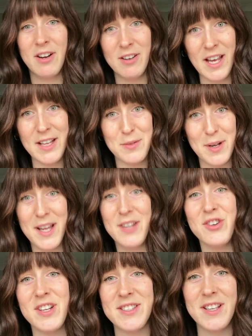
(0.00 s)
can't get to a
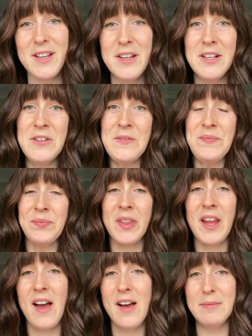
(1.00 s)
hairdresser,
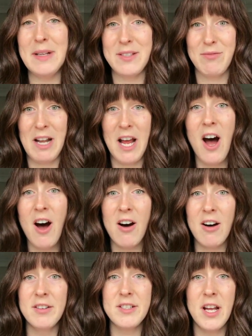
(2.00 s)
is really
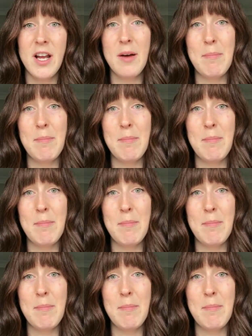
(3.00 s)
hard.